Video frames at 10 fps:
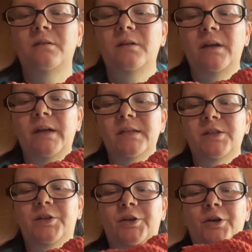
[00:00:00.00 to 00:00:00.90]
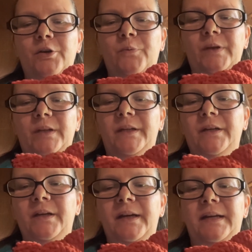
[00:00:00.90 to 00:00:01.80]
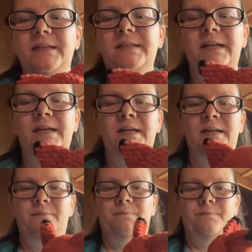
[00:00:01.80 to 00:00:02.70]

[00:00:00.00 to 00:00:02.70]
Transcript: It's secured really good. It's hid.